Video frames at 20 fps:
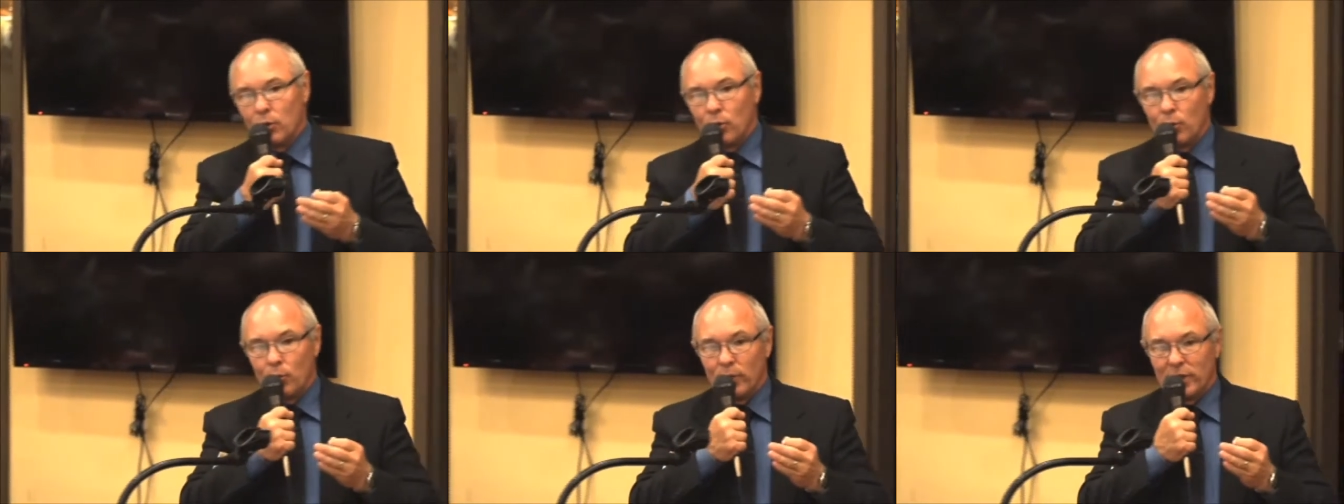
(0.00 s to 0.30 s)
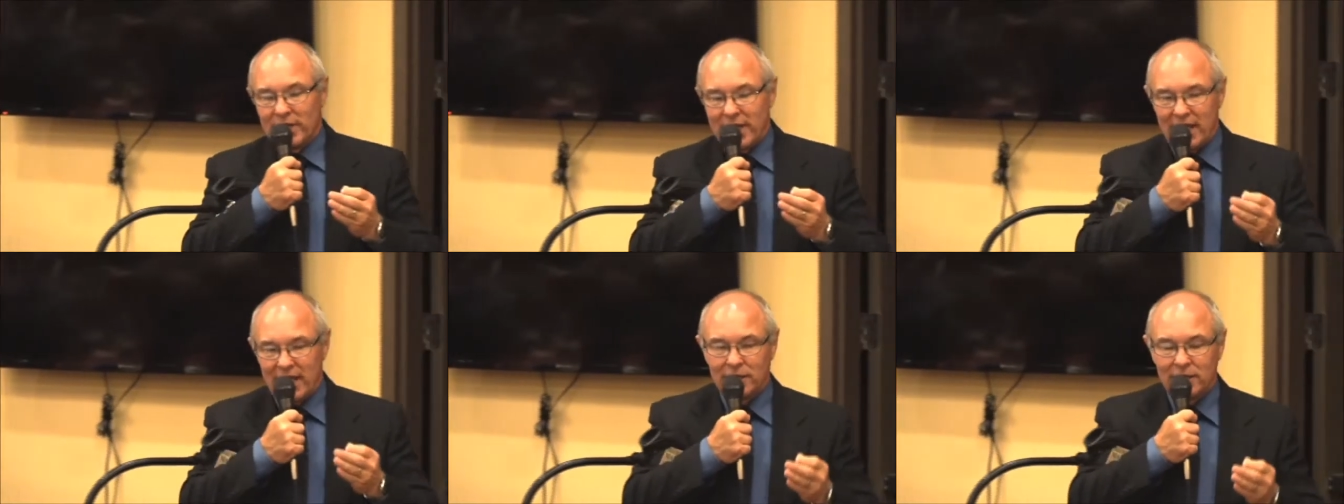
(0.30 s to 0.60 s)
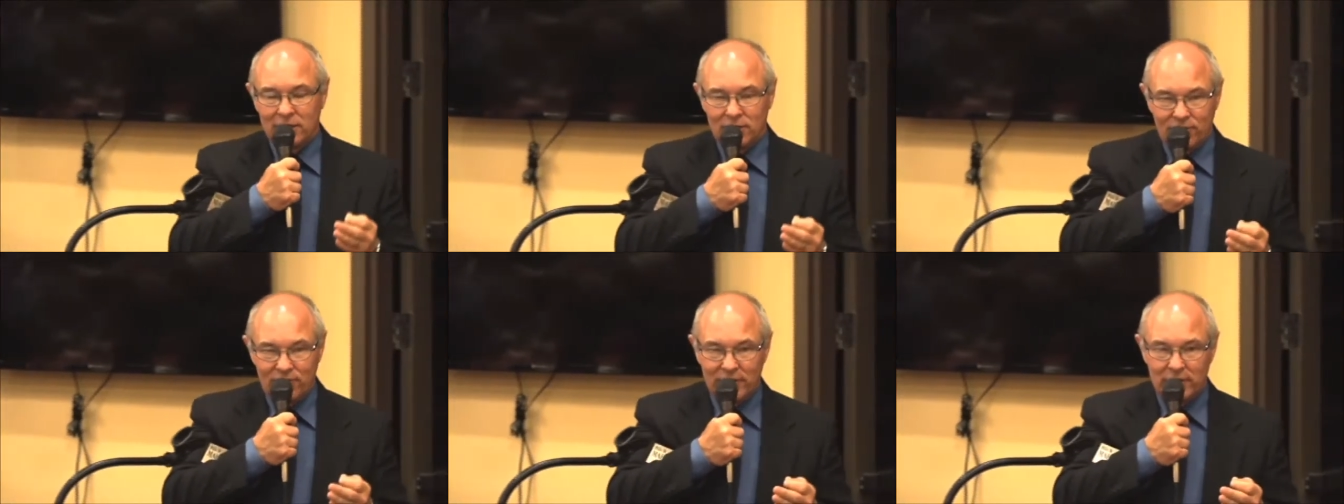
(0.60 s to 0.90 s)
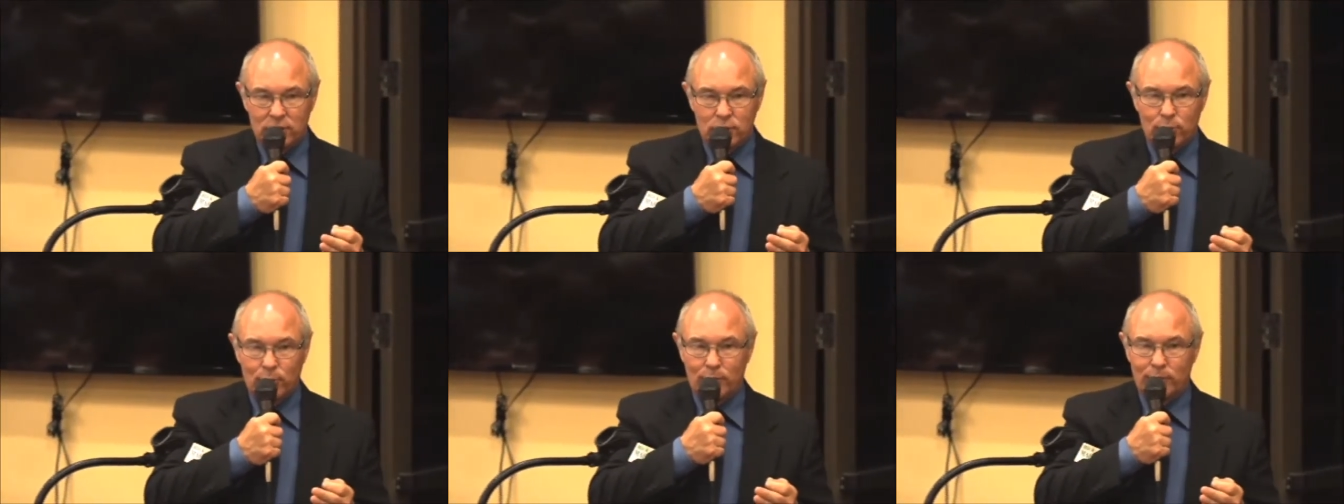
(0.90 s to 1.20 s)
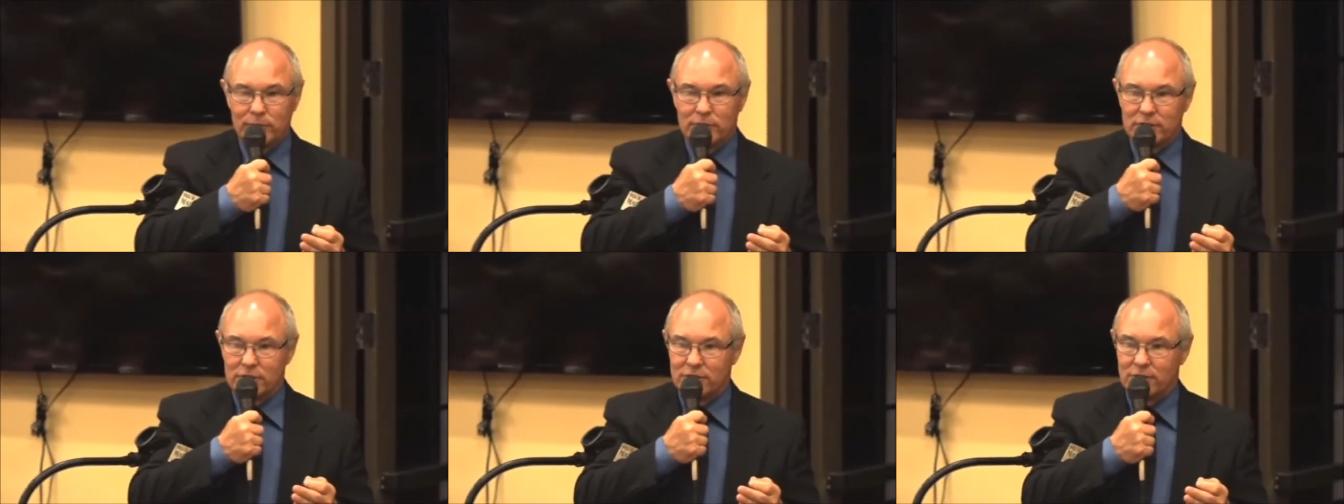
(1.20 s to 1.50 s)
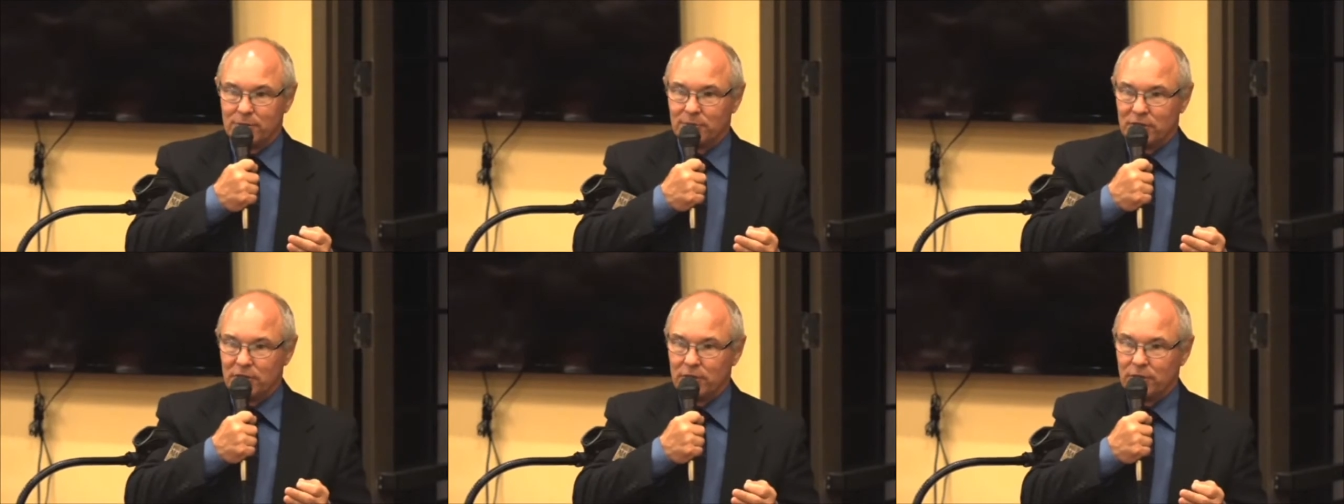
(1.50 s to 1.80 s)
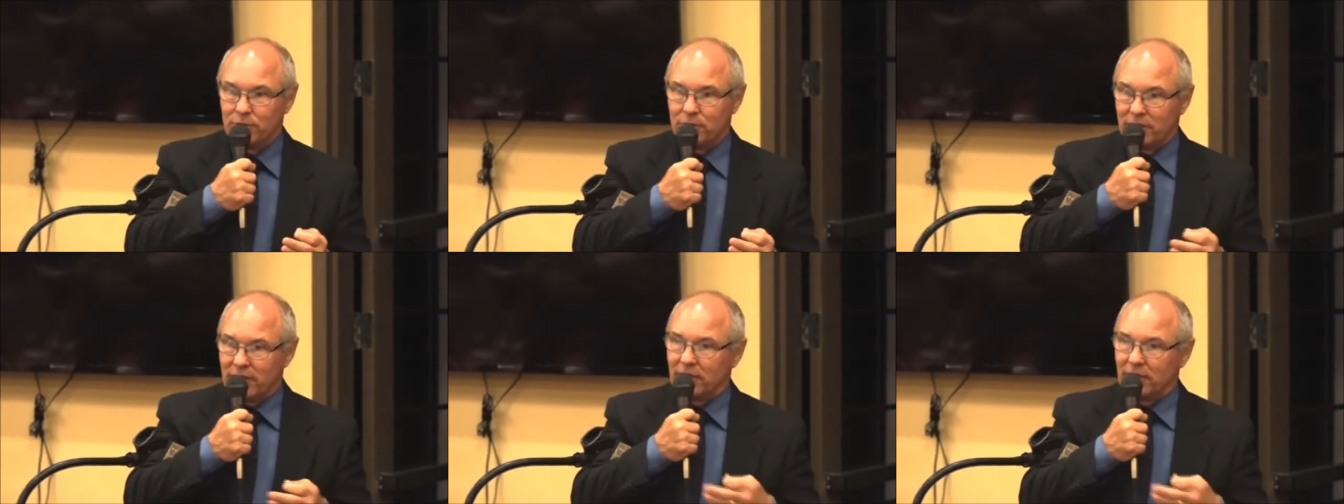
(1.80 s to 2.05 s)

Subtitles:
When that individual was subdued,